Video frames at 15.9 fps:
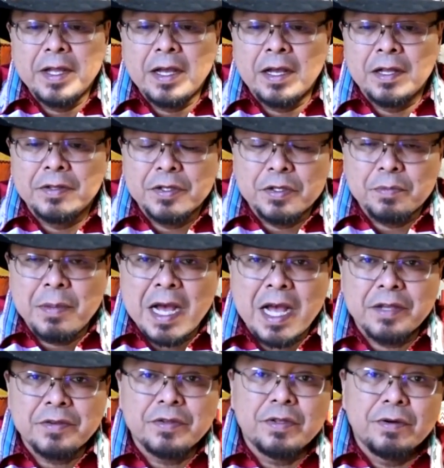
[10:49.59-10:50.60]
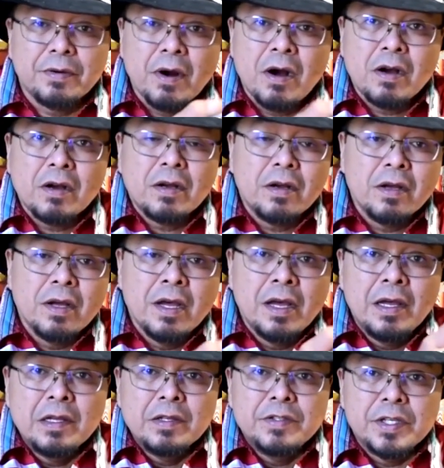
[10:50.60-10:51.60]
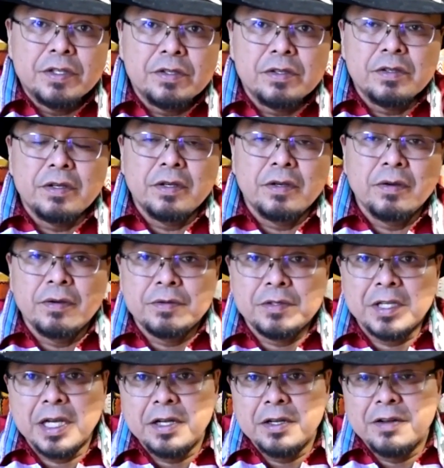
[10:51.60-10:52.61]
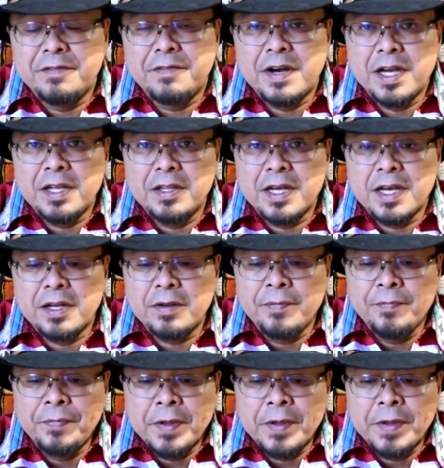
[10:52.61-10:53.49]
and just pass the rock just to signify that